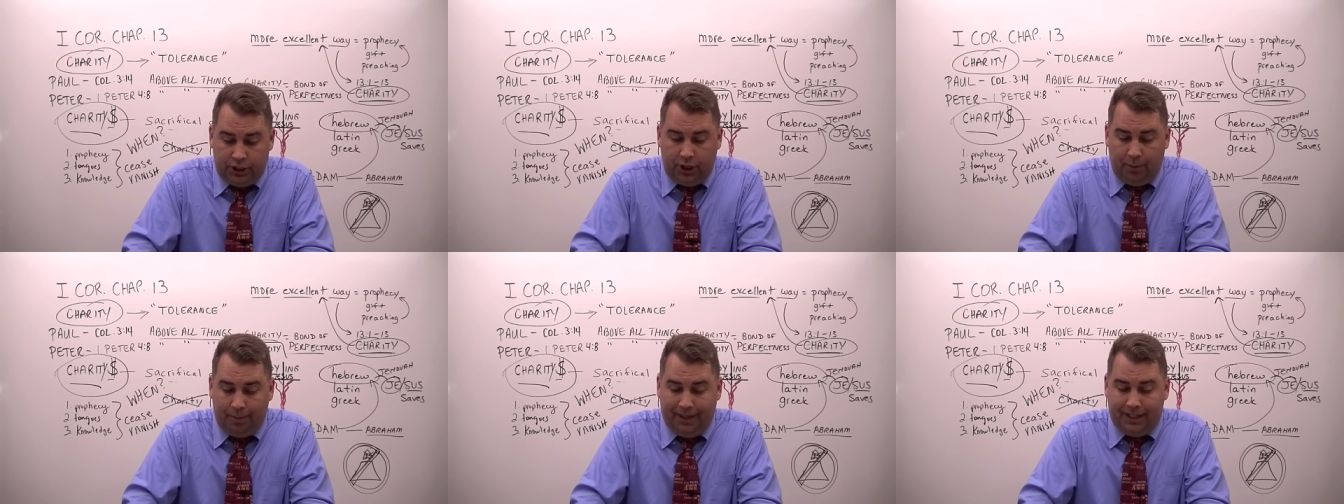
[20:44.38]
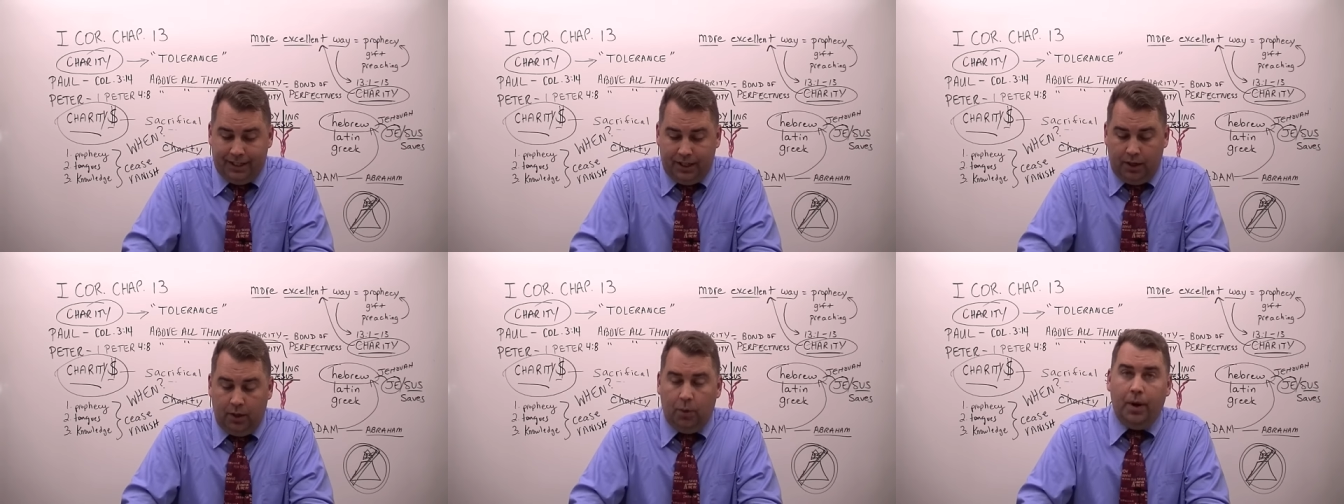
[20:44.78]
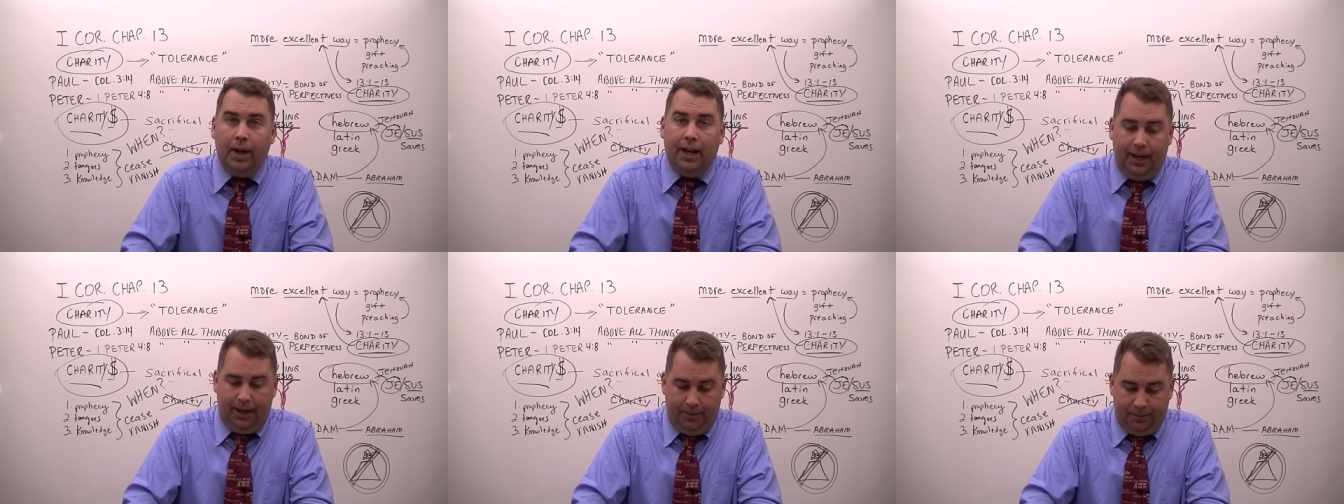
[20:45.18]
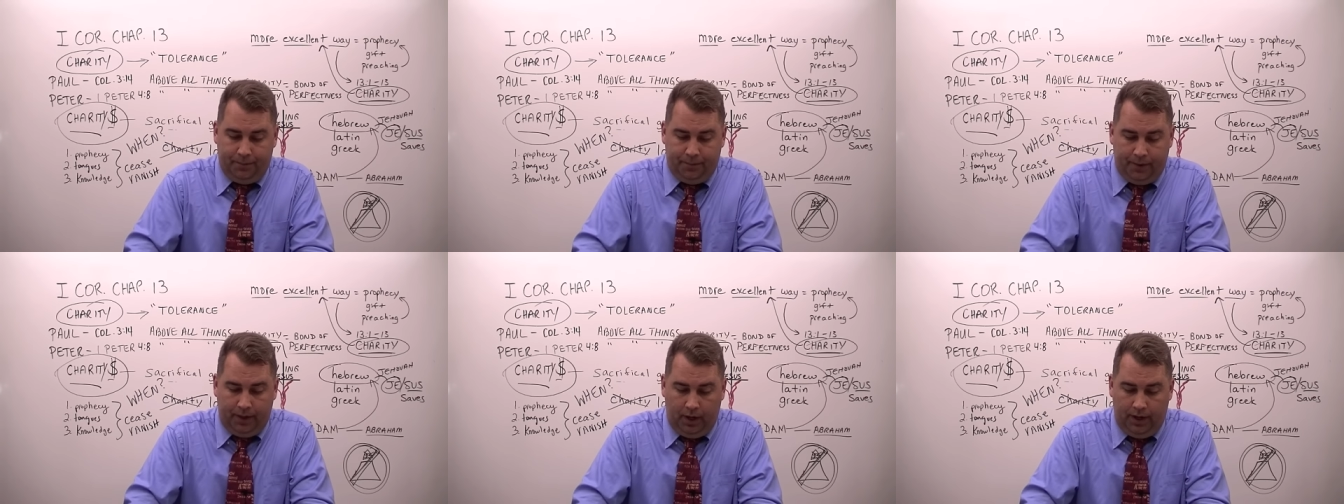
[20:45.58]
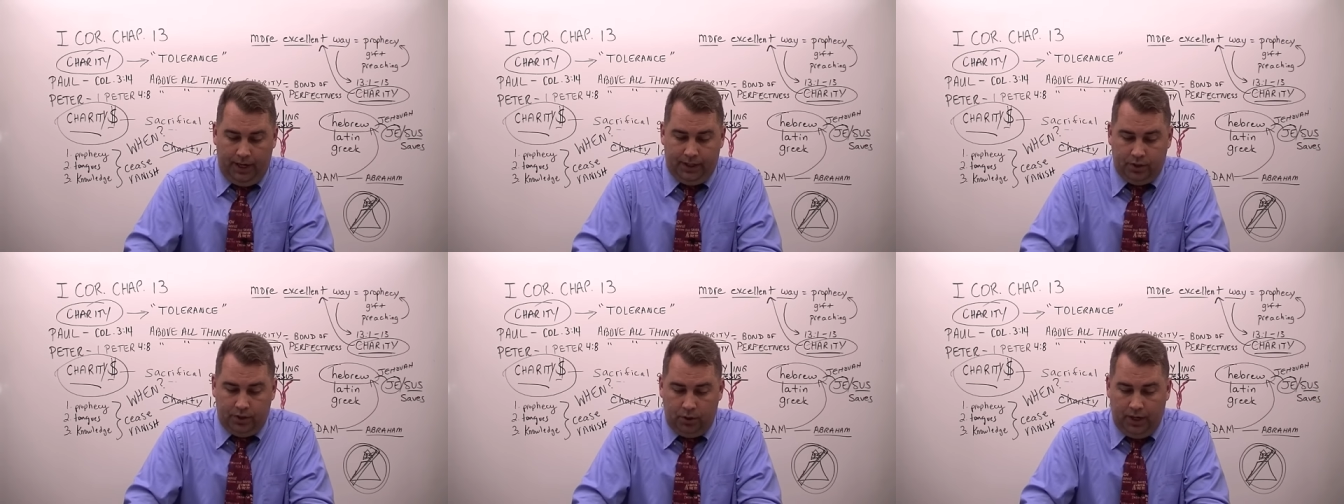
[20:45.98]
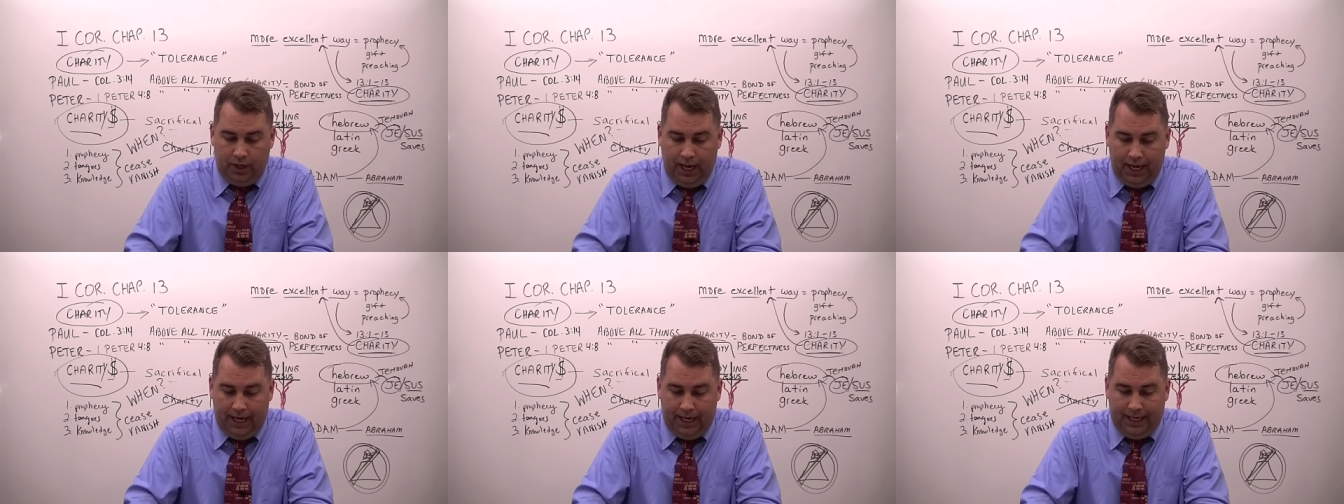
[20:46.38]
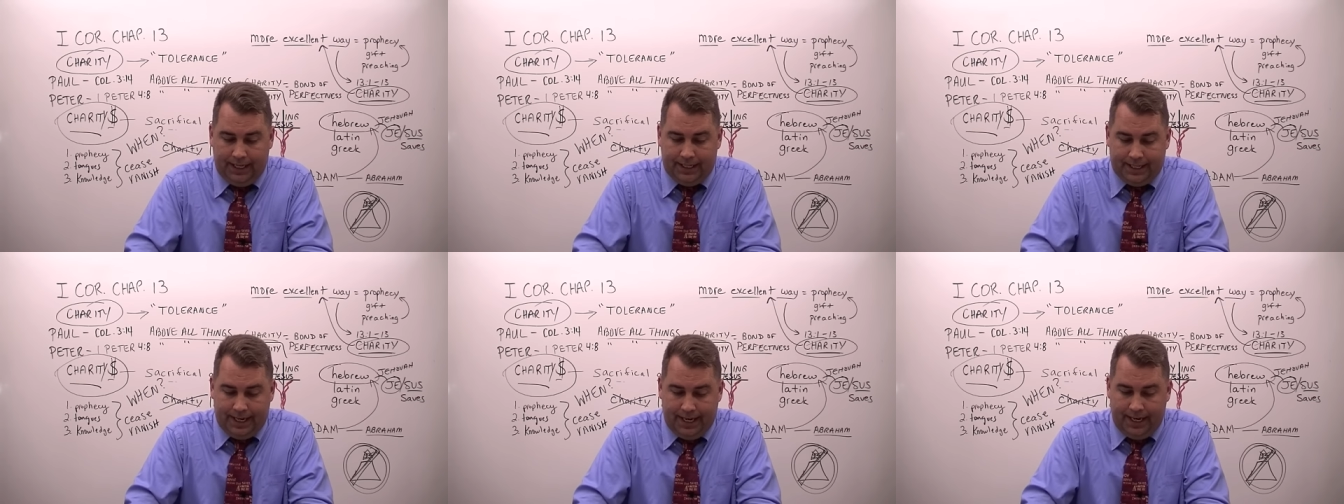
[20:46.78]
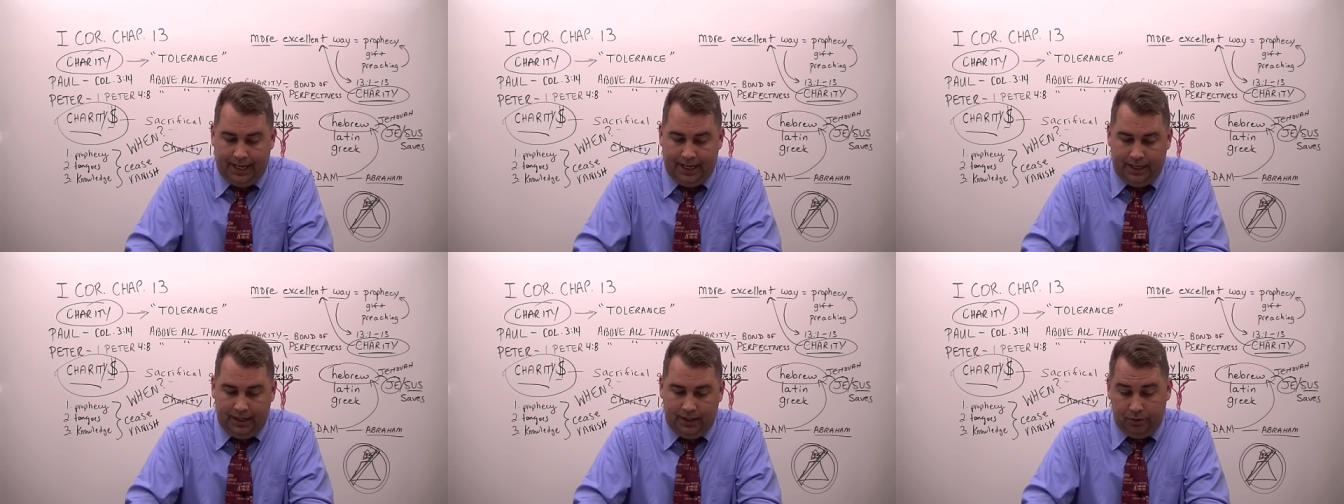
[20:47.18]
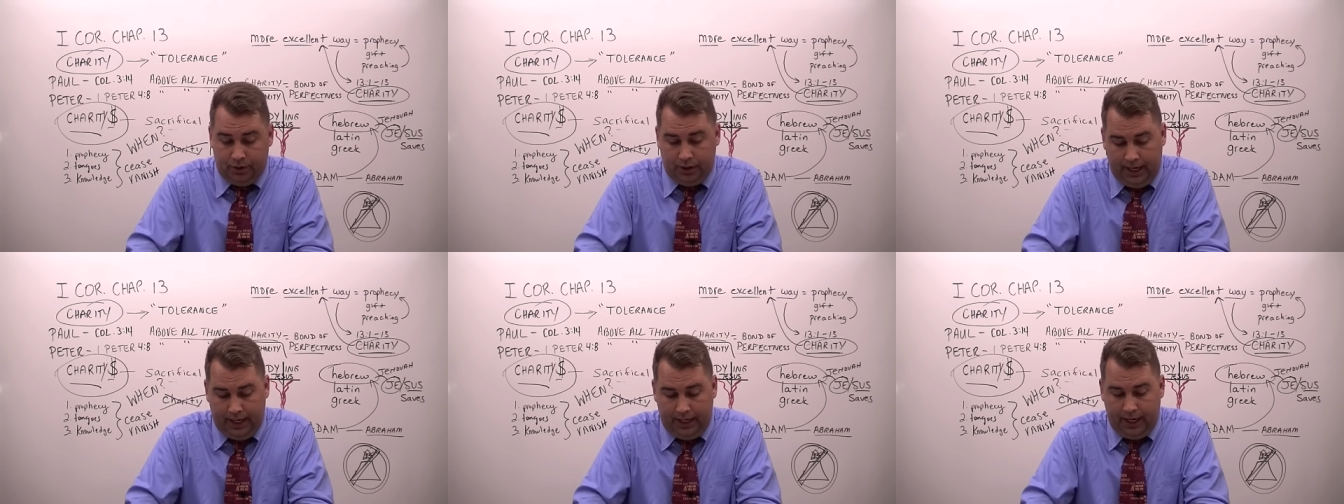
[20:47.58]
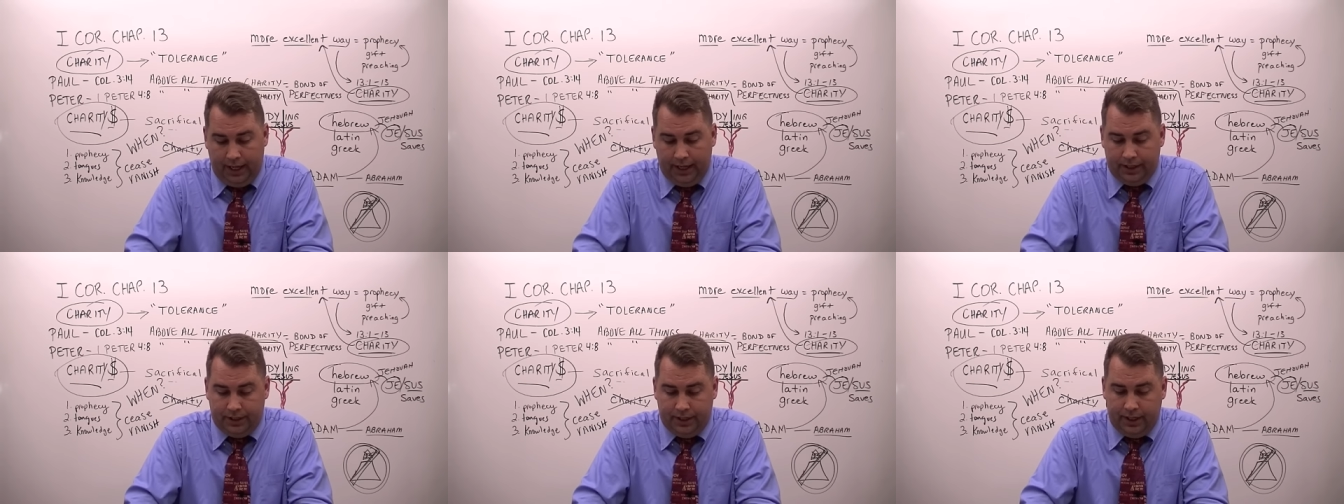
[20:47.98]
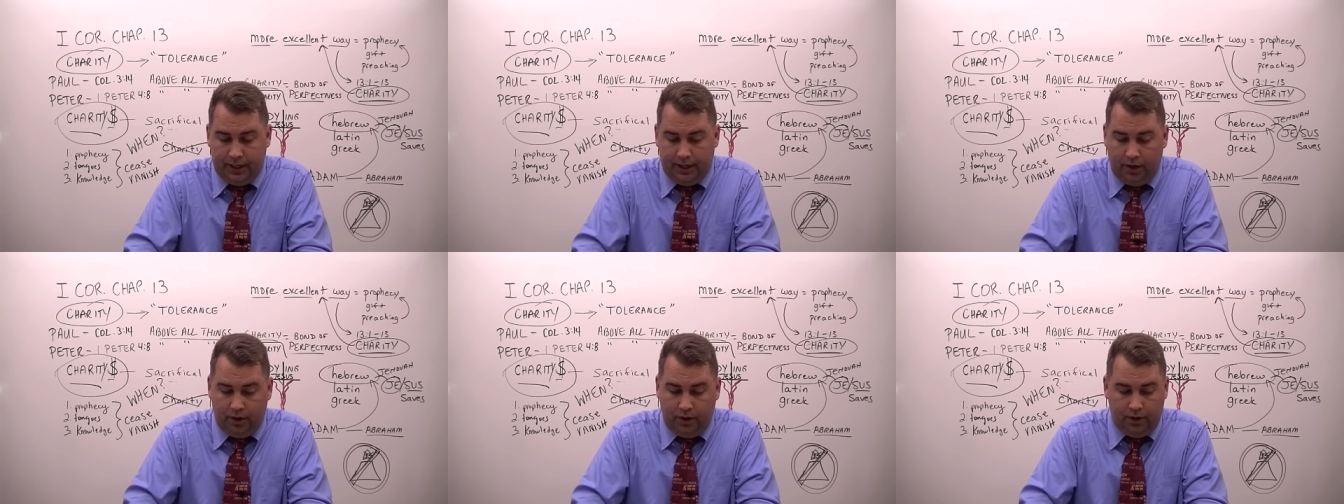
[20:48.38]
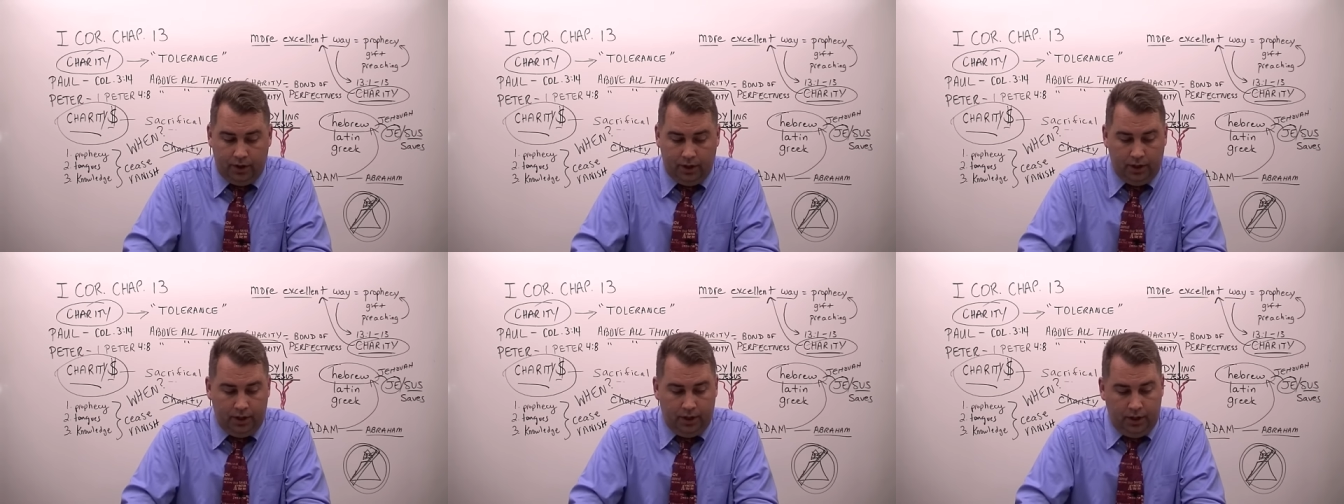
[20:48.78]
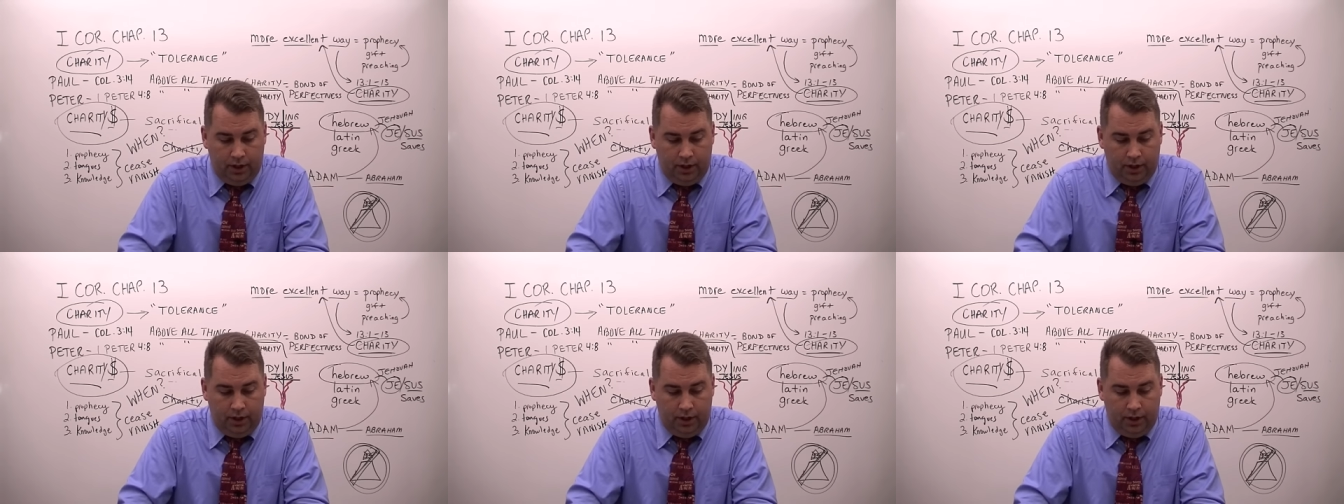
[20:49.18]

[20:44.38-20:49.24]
shall be done away. All right, so 9 and 10, well, 8, 9, and 10 are the,